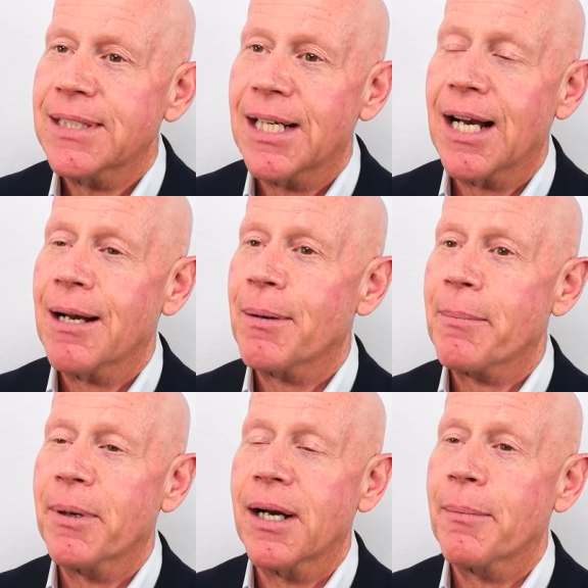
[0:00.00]

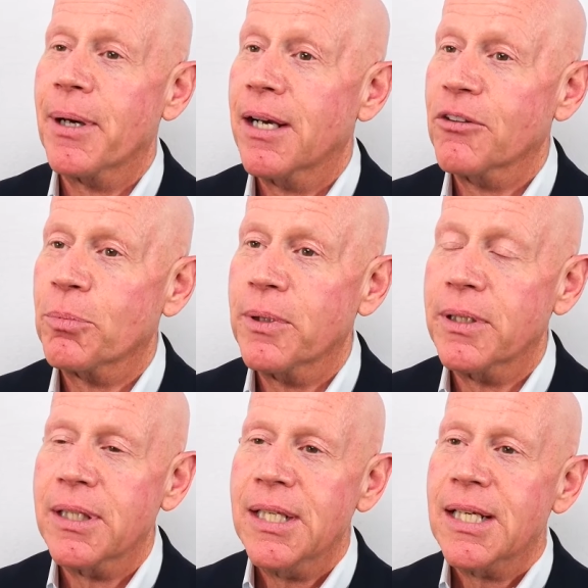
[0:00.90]
I'm a
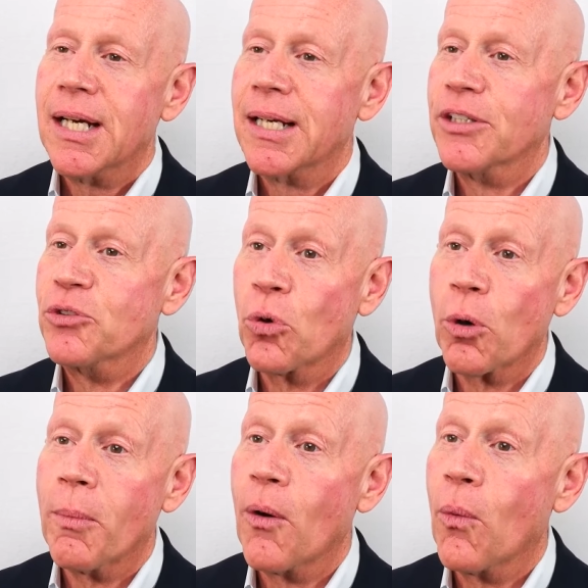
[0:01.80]
husband. I
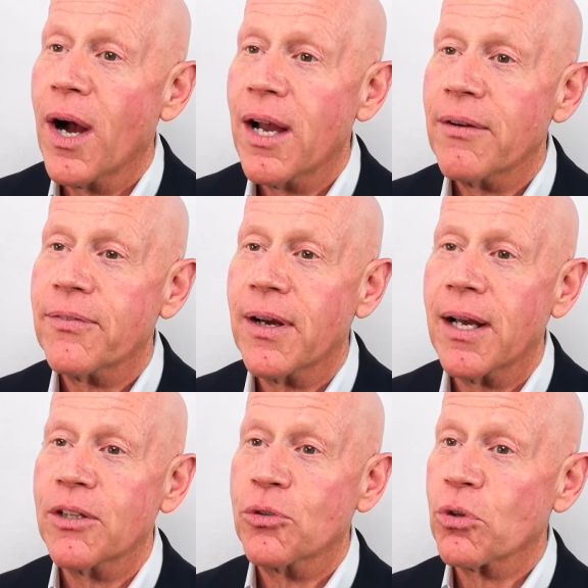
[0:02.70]
adore my wife.
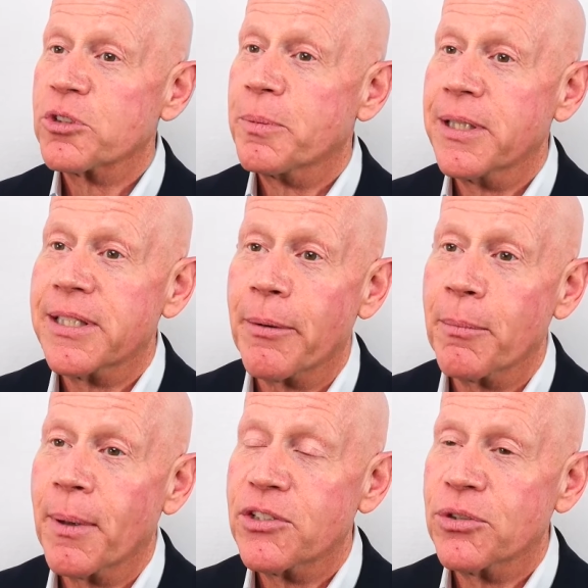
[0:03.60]
I adore spending time
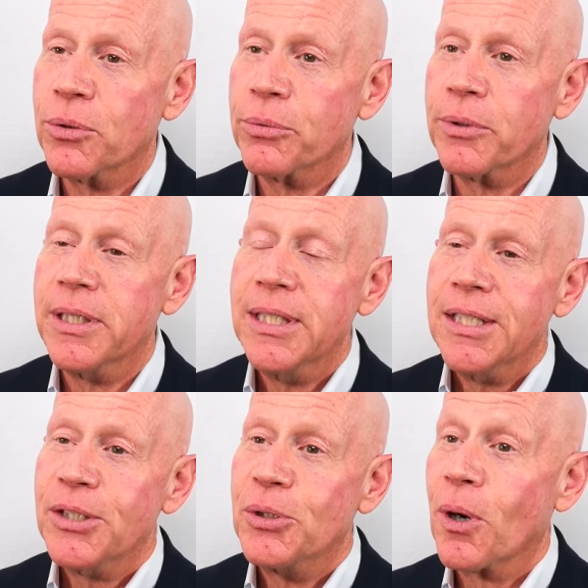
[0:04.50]
with my
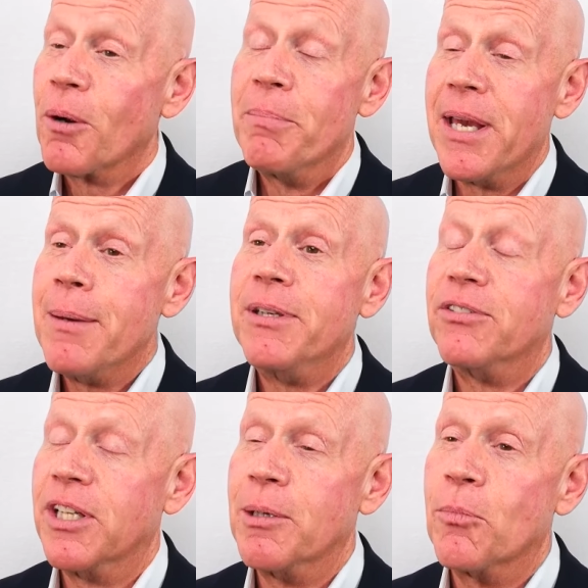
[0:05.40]
children, who aren't
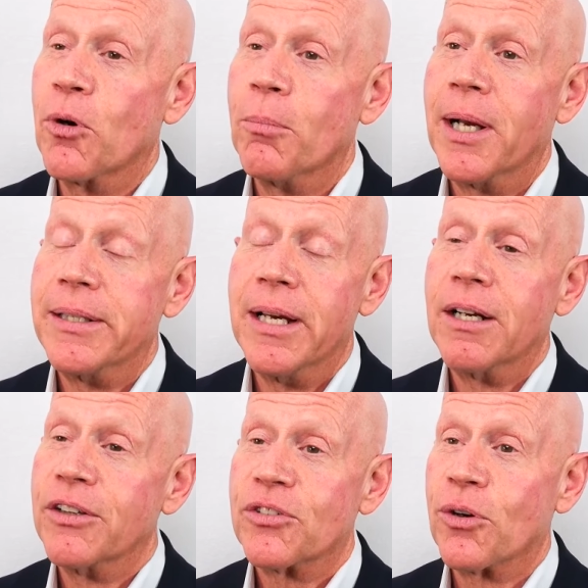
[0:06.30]
babies anymore. My
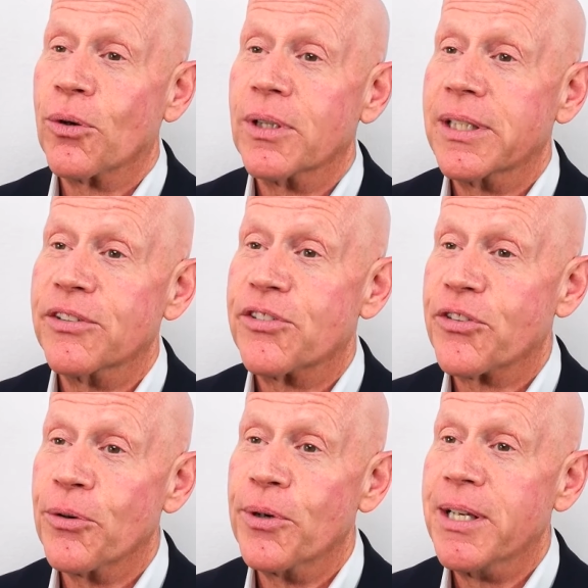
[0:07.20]
youngest currently is
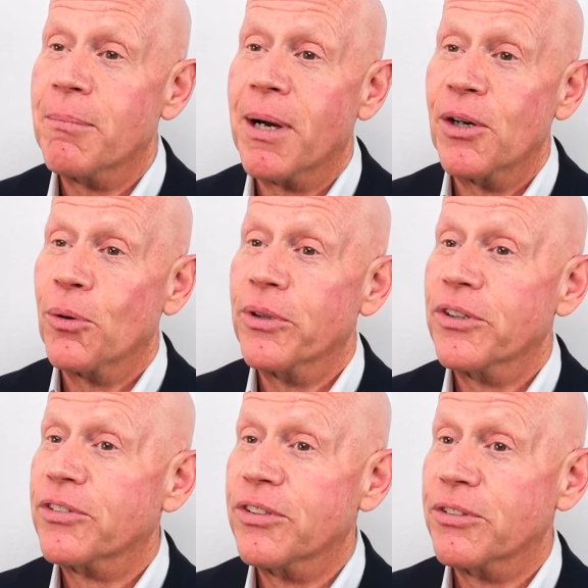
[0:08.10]
30, and my
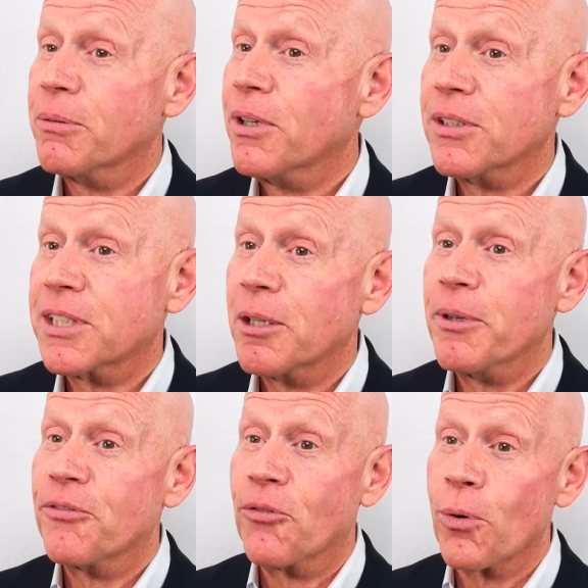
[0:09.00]
oldest is going to
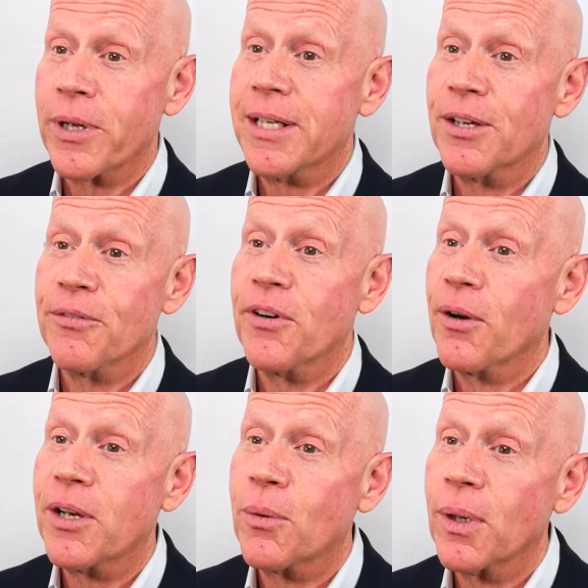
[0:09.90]
be 40 here
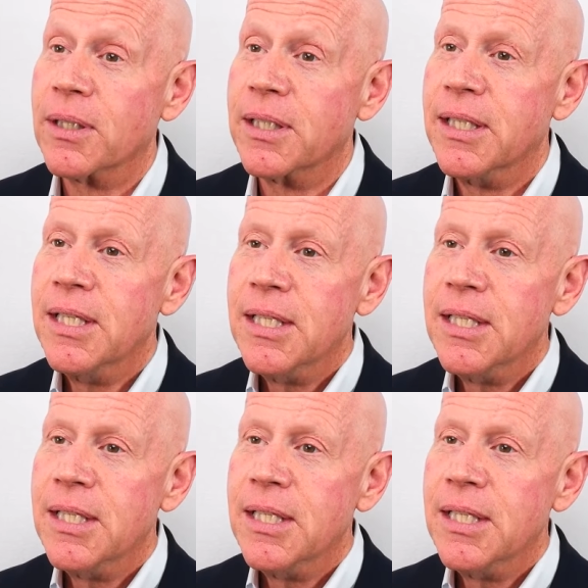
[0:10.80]
very quickly.